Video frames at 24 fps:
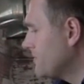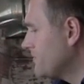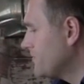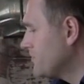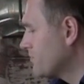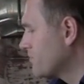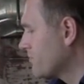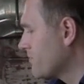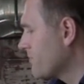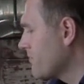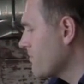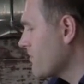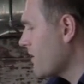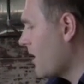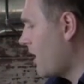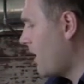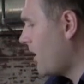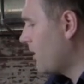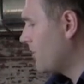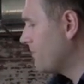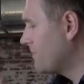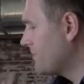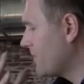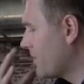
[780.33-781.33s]
Mm-hmm.
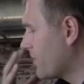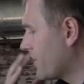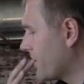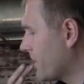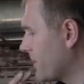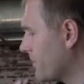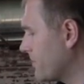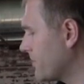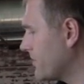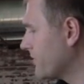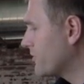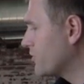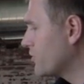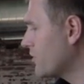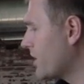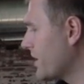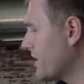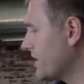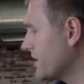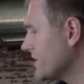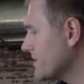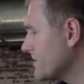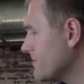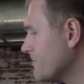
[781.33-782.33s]
Oh, now get a bit of
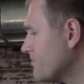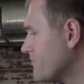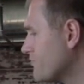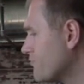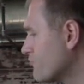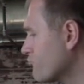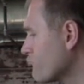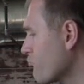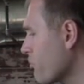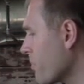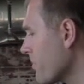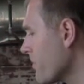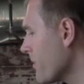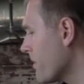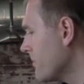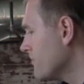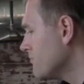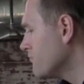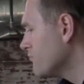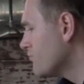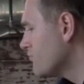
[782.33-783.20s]
dryness. Yeah.